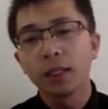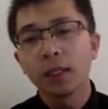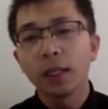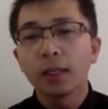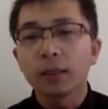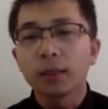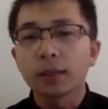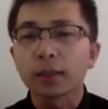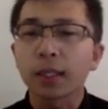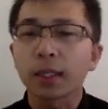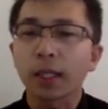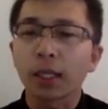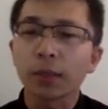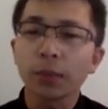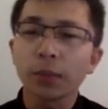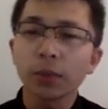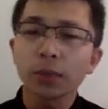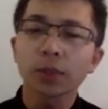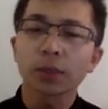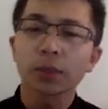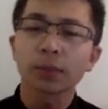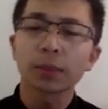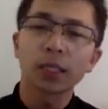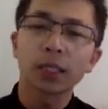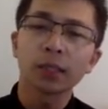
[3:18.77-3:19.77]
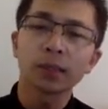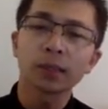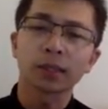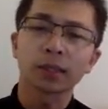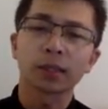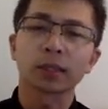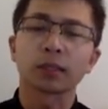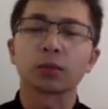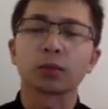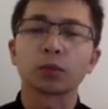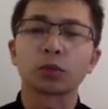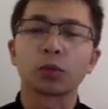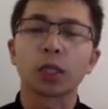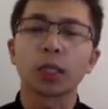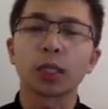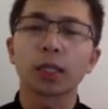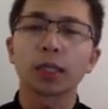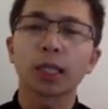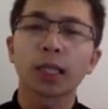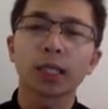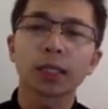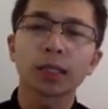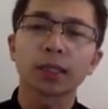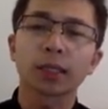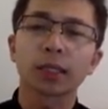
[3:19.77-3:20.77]
The table space is
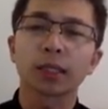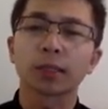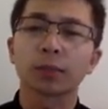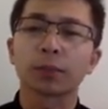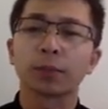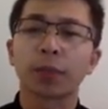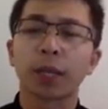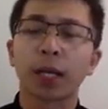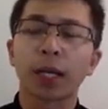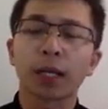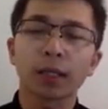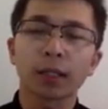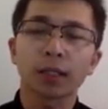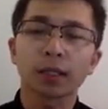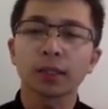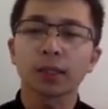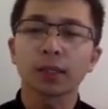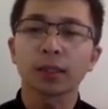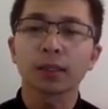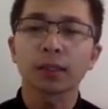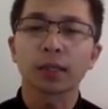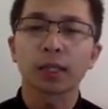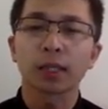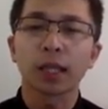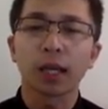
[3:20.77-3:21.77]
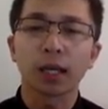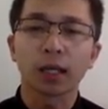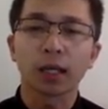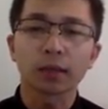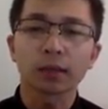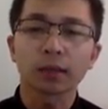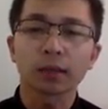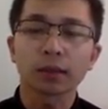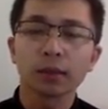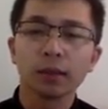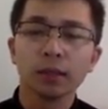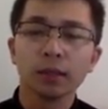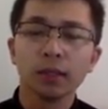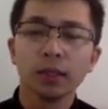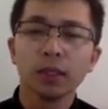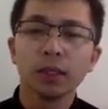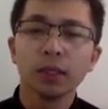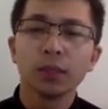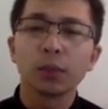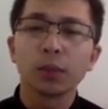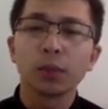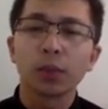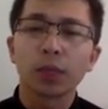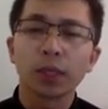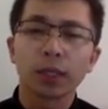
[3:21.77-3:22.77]
organized as buckets and slots,
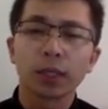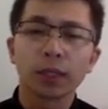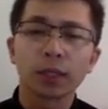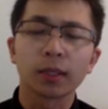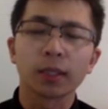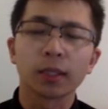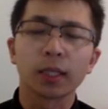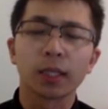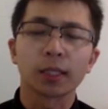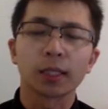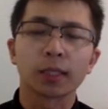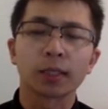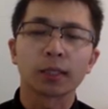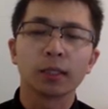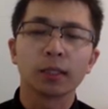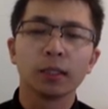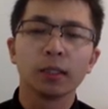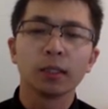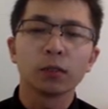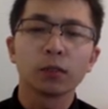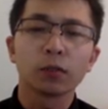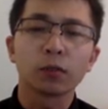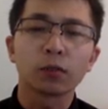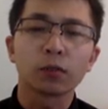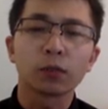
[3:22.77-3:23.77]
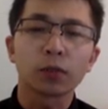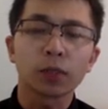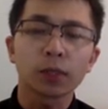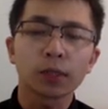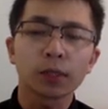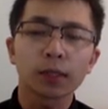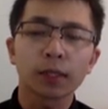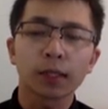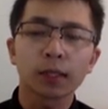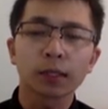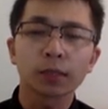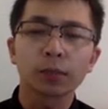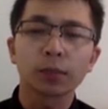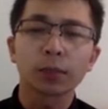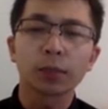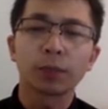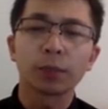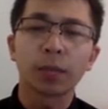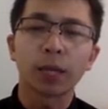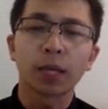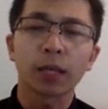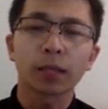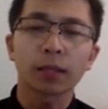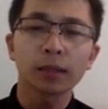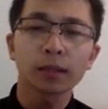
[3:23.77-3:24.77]
where there are 4 slots per
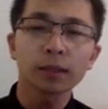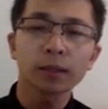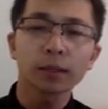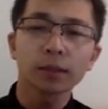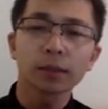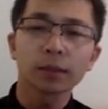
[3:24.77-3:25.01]
bucket,